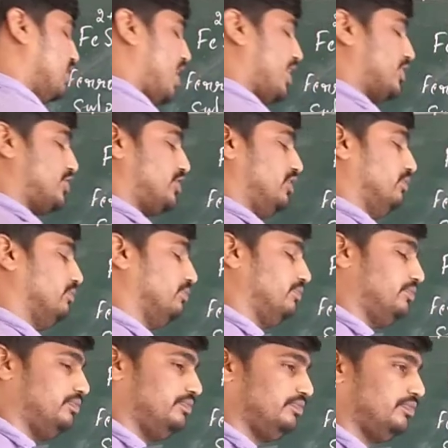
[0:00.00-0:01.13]

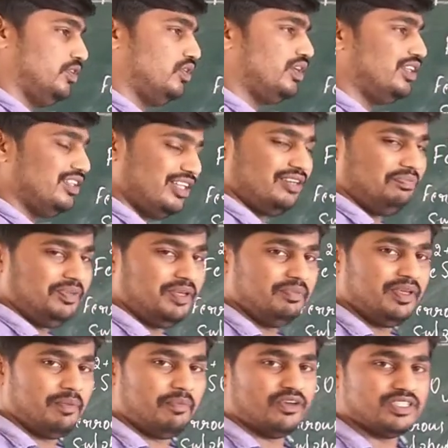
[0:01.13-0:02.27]
action. Okay, there may
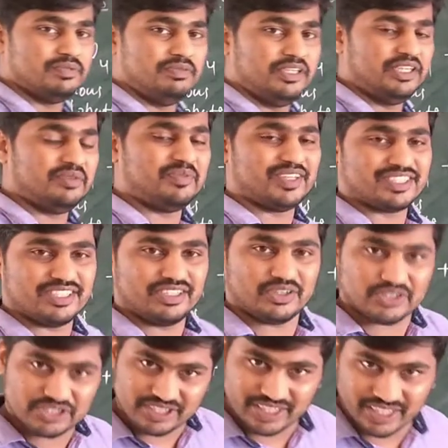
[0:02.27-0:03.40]
be a possibility of asking the
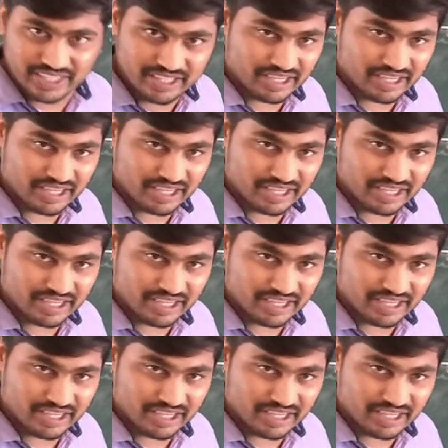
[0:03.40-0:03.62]
question here